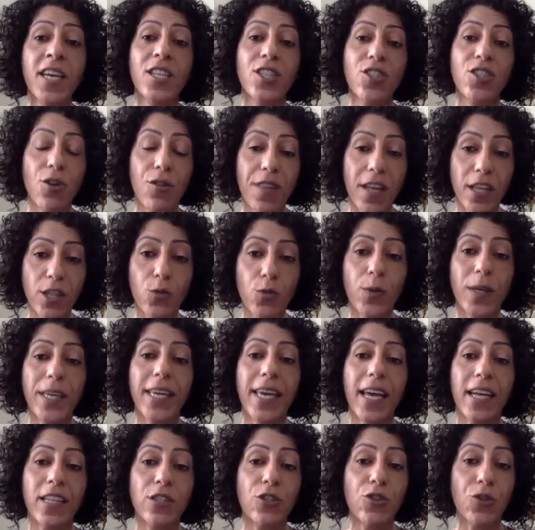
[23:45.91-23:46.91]
so that
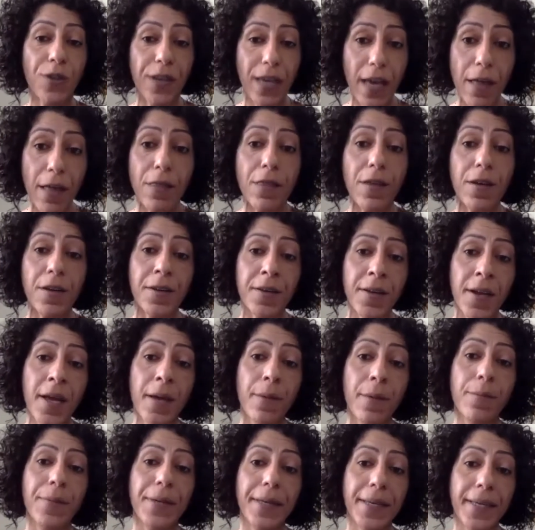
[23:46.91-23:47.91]
we can together
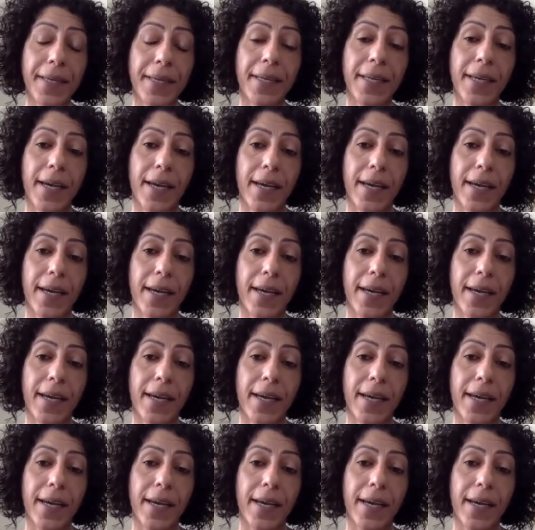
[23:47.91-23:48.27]
be